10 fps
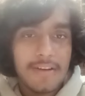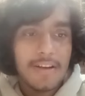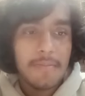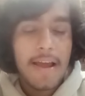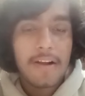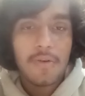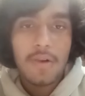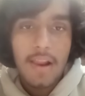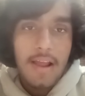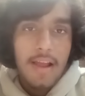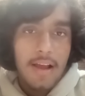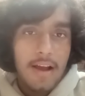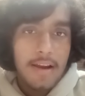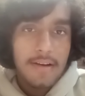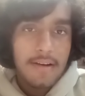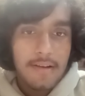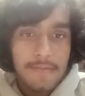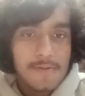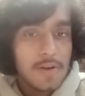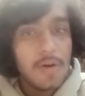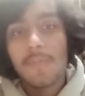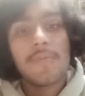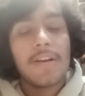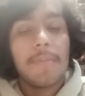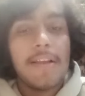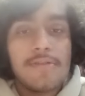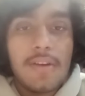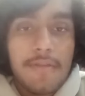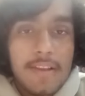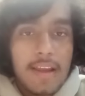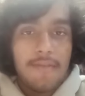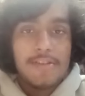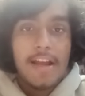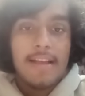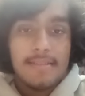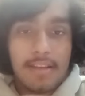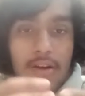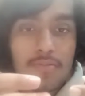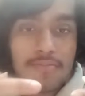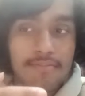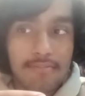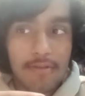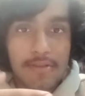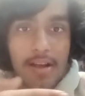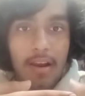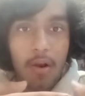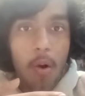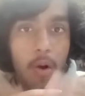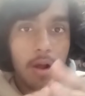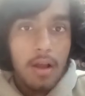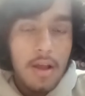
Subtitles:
the black hole. And so it applies to everything which has which are long